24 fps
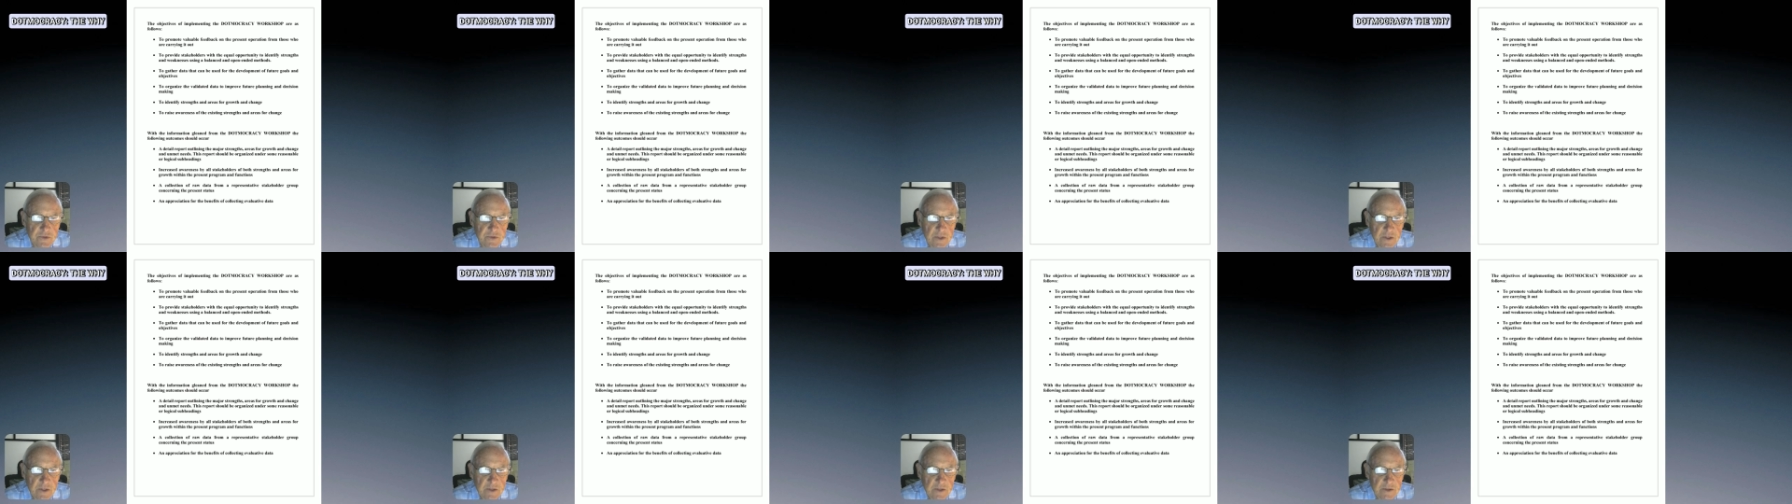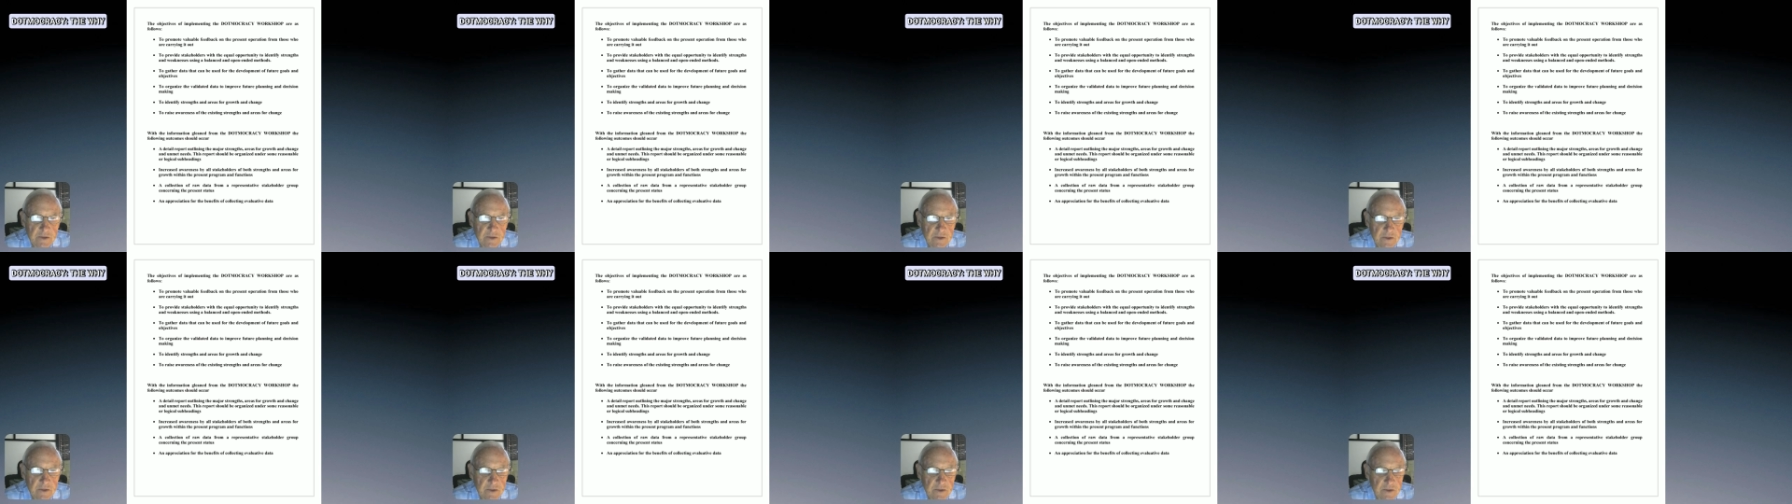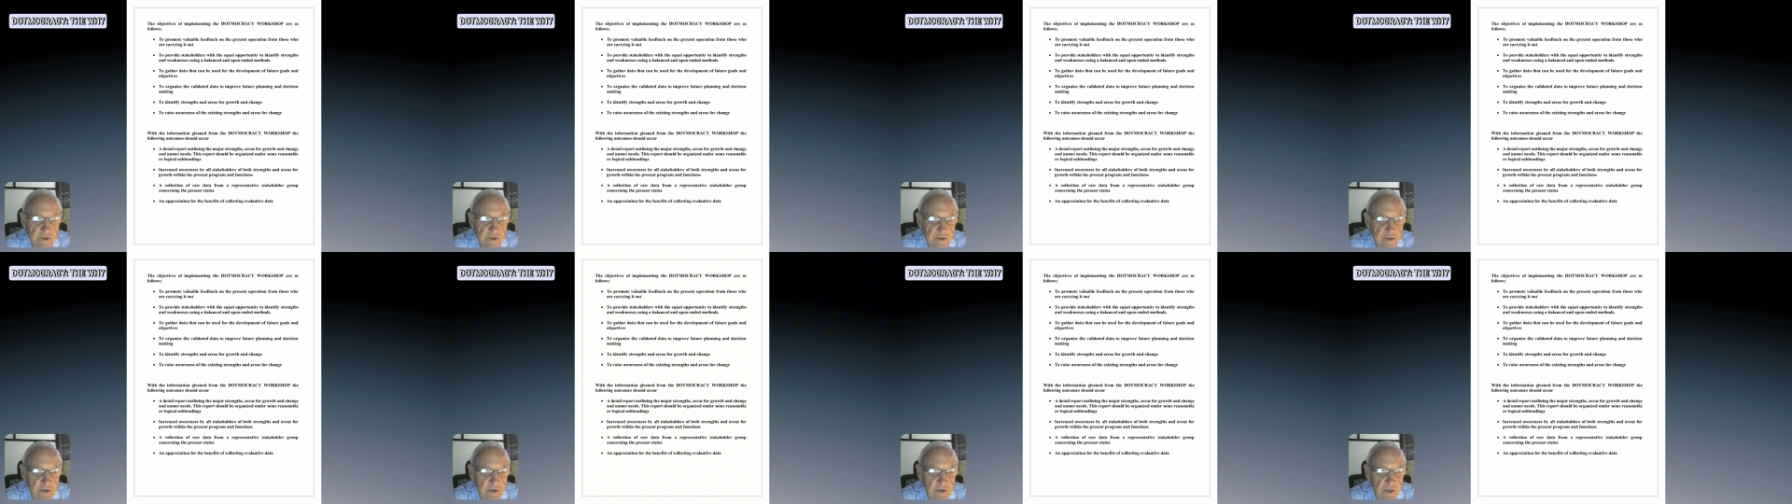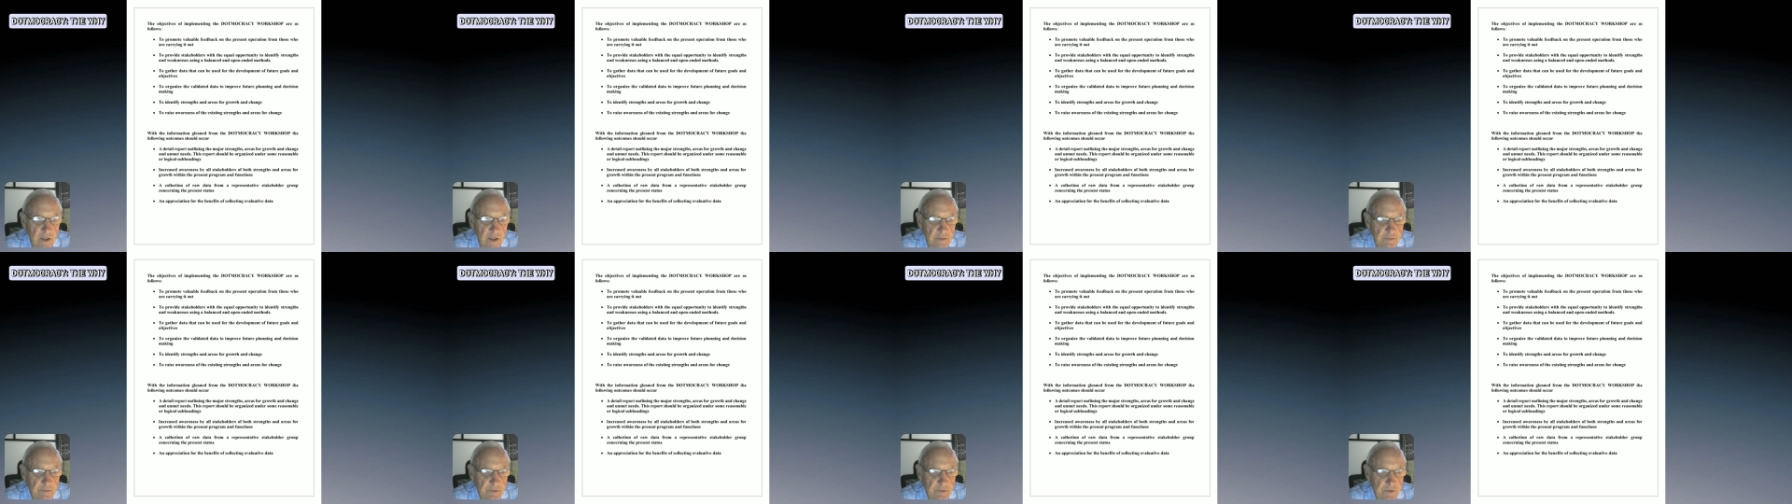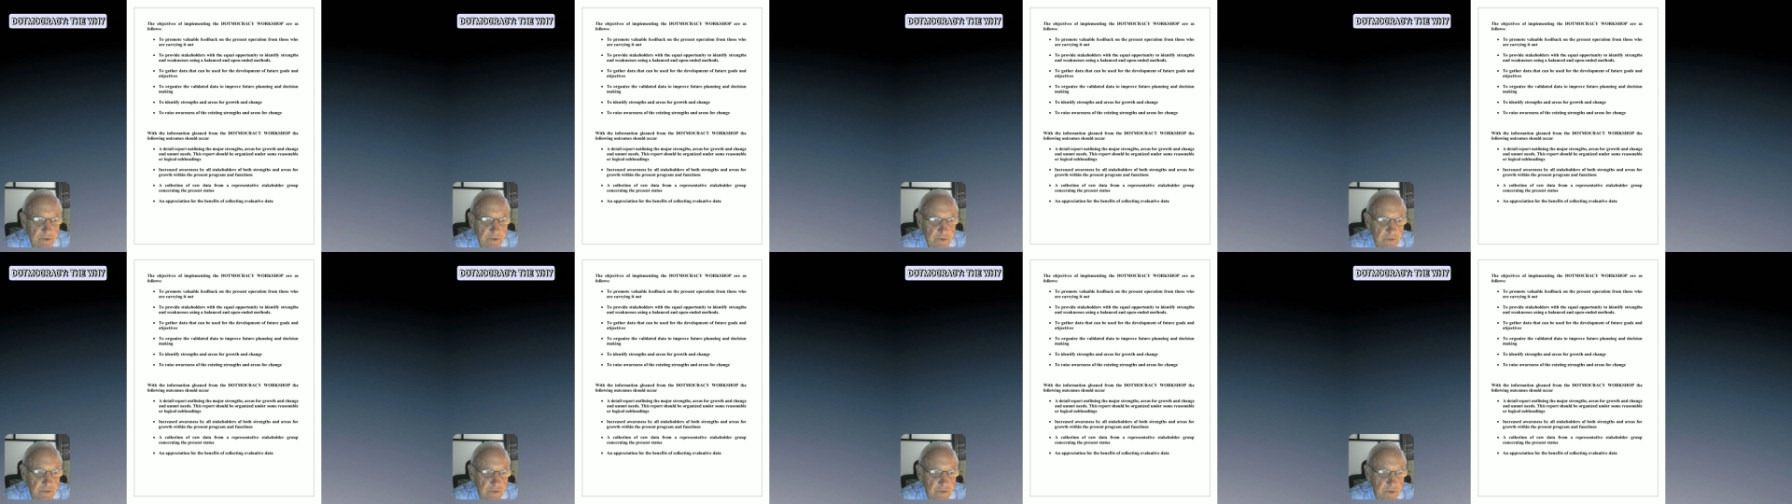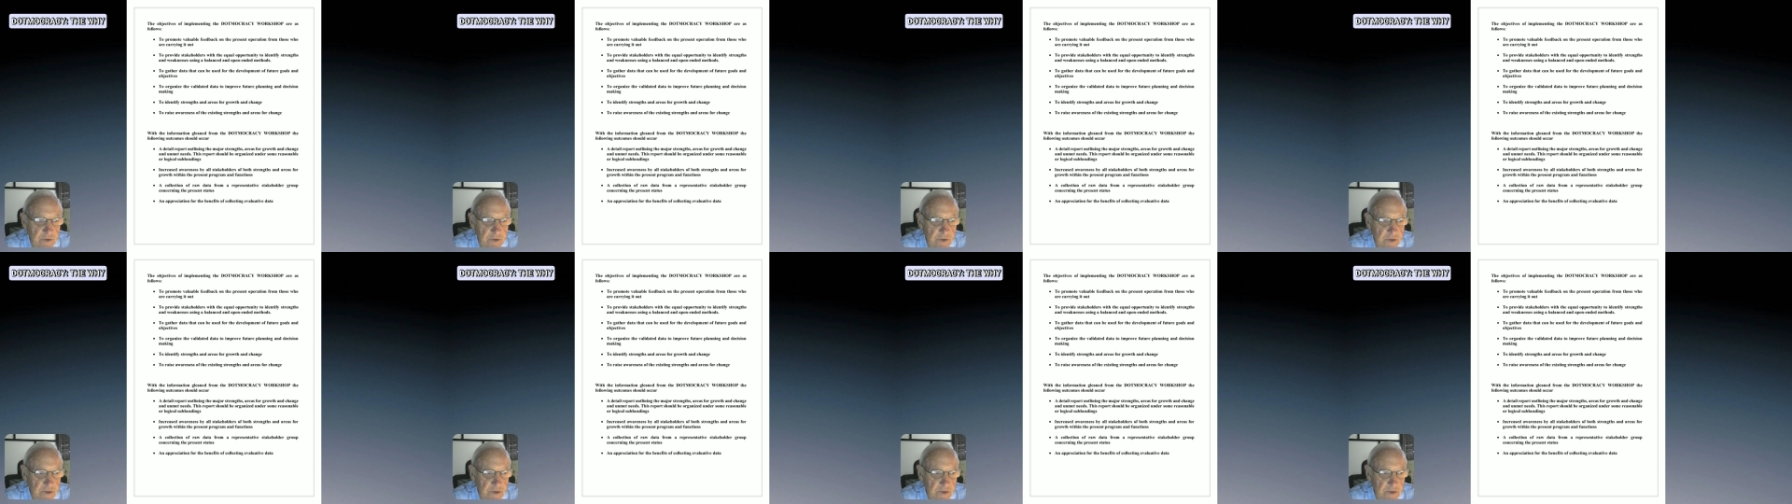and the
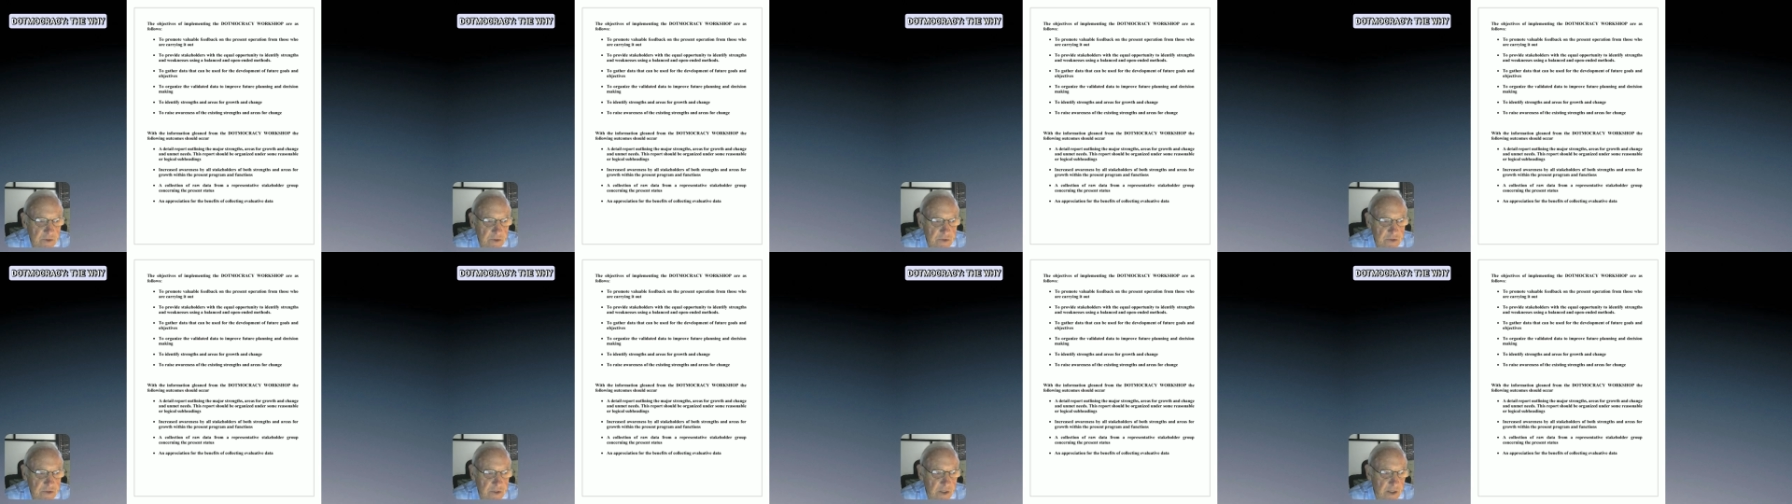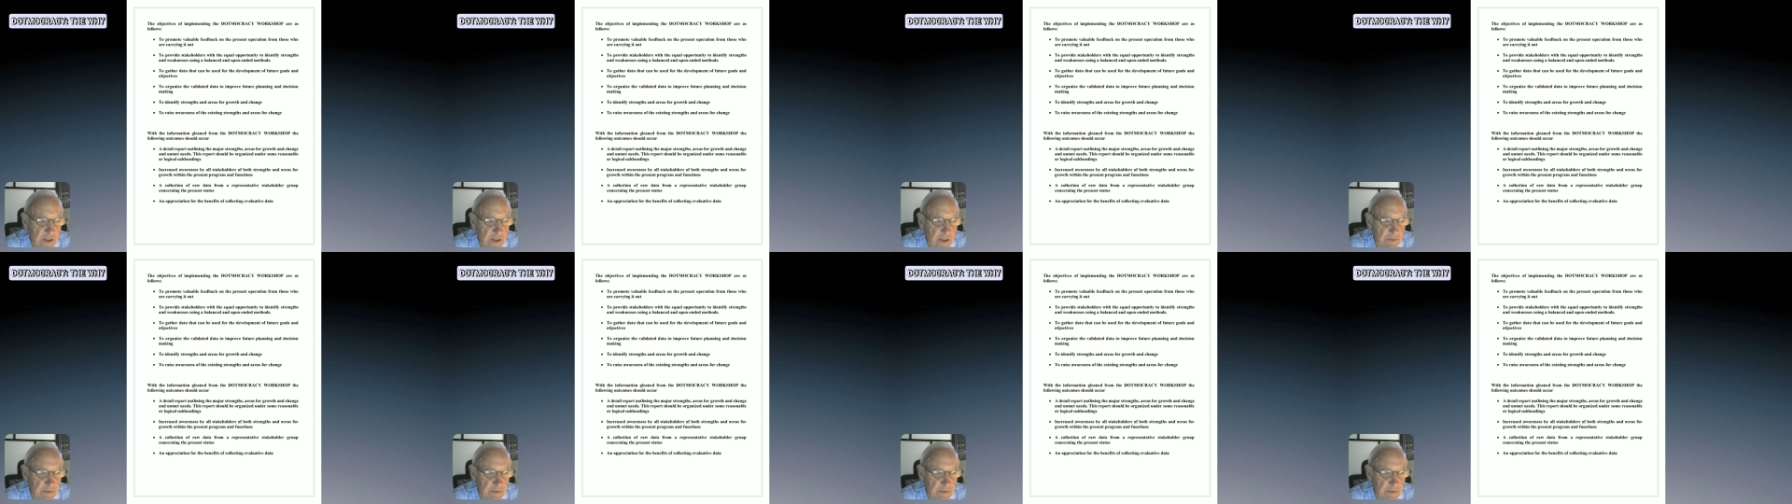opportunity to set